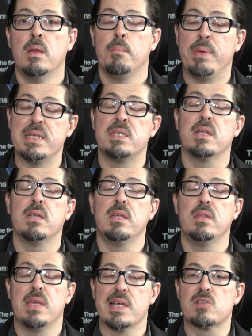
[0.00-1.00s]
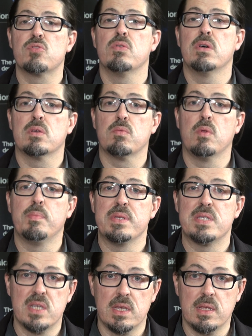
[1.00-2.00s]
Basically, the astronaut will be
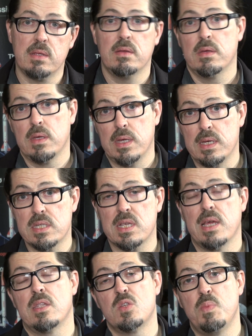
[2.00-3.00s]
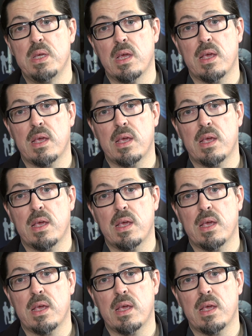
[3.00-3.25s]
sitting inside the speaker